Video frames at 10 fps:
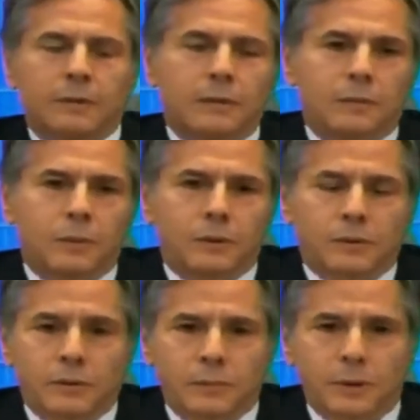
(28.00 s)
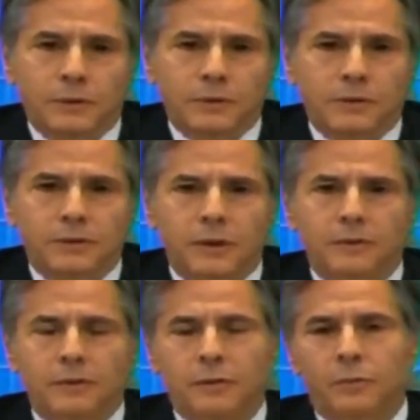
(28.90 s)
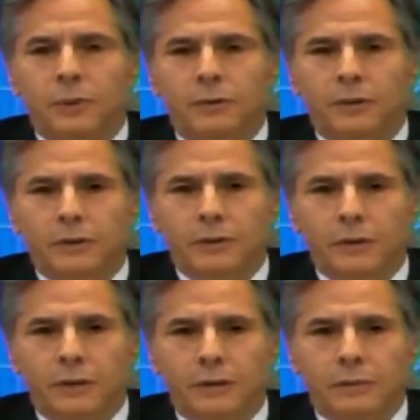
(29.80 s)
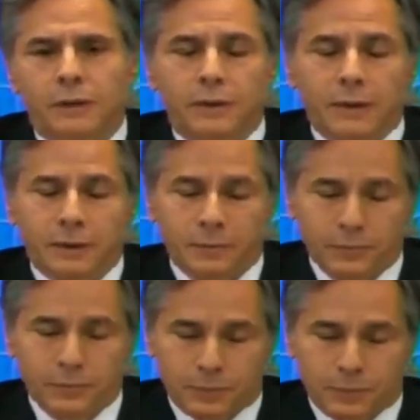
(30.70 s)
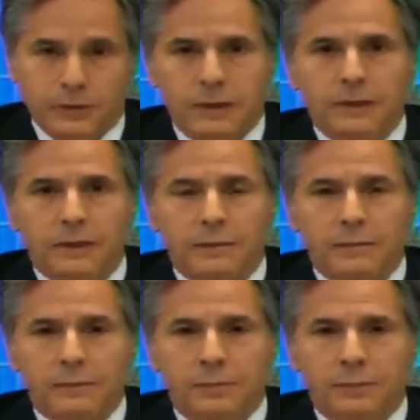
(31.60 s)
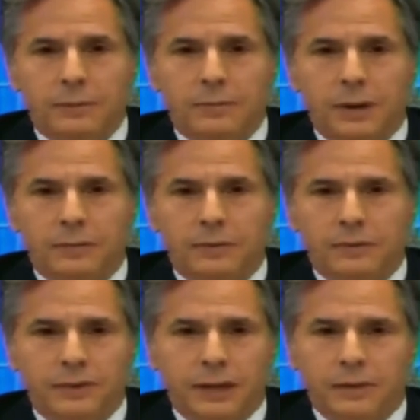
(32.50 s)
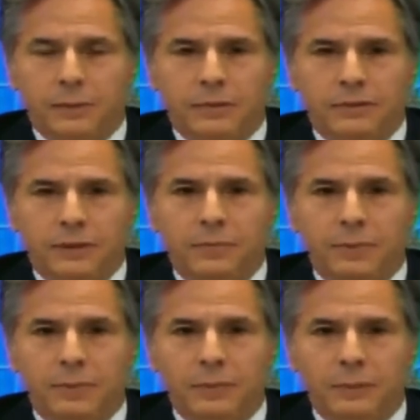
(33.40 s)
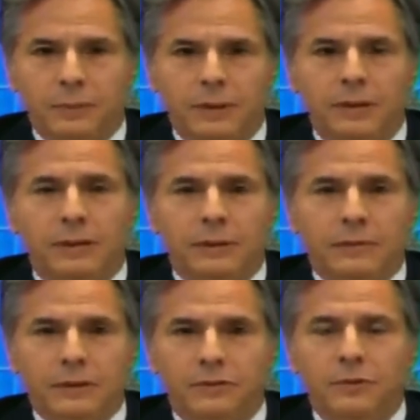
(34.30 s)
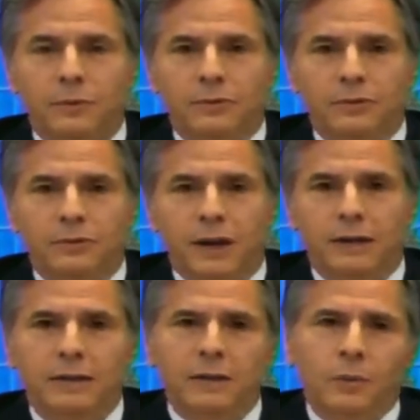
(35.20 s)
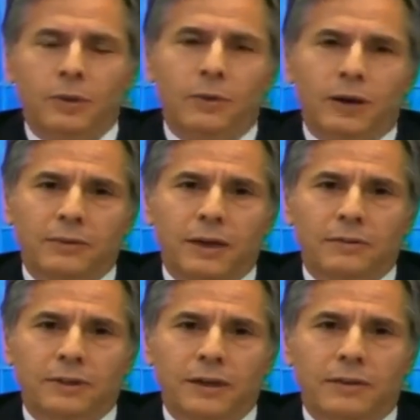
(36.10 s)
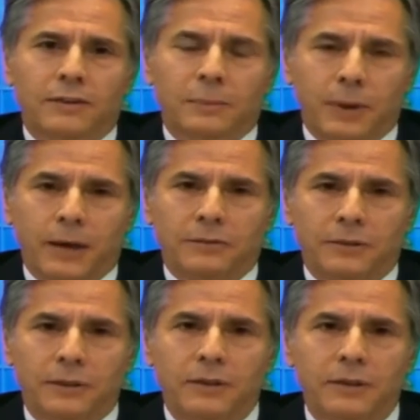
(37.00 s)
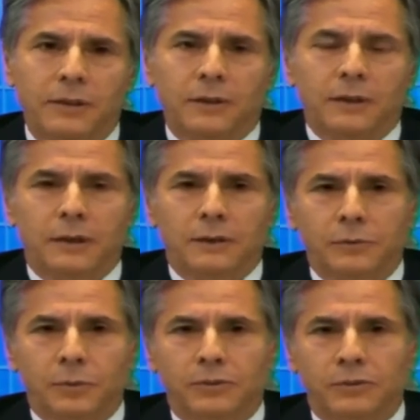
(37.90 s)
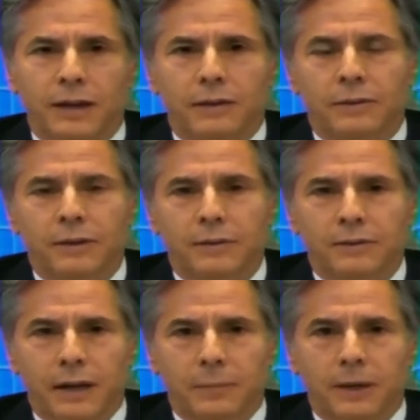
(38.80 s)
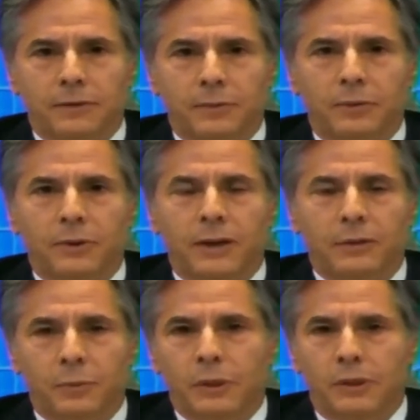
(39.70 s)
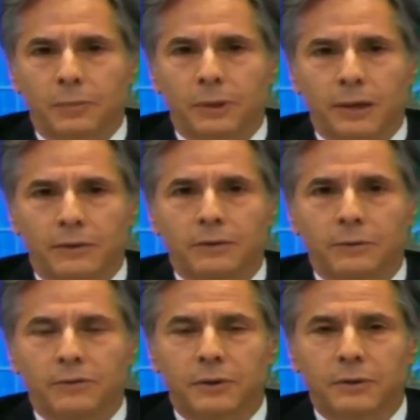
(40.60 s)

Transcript: What the president said to then President Ghani in private is exactly what he said in public, that the issue was not whether Afghanistan had the capacity to withstand the Taliban, it's whether it had the will and the plan to do so.